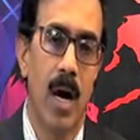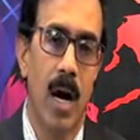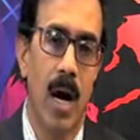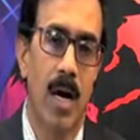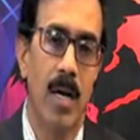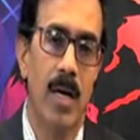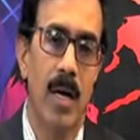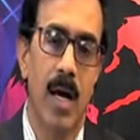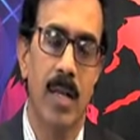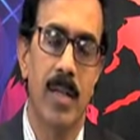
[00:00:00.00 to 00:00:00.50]

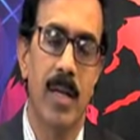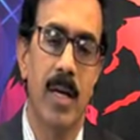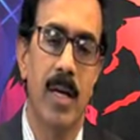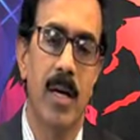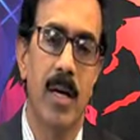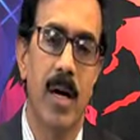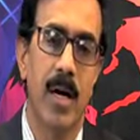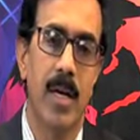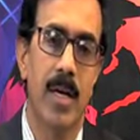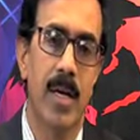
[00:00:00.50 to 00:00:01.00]
and
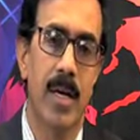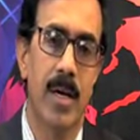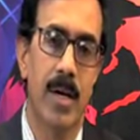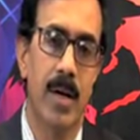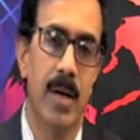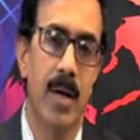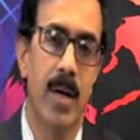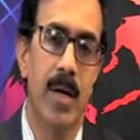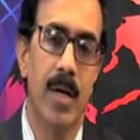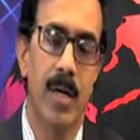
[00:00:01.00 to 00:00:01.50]
other
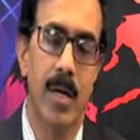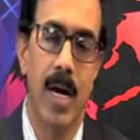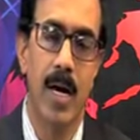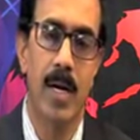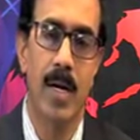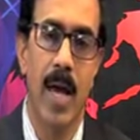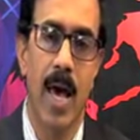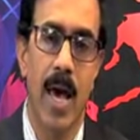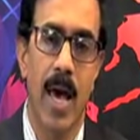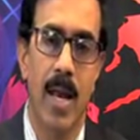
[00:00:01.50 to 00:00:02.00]
higher
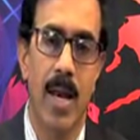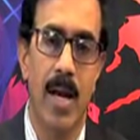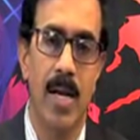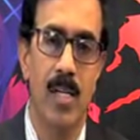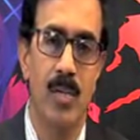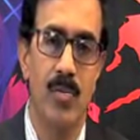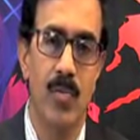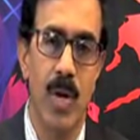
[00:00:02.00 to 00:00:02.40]
tetrahalides.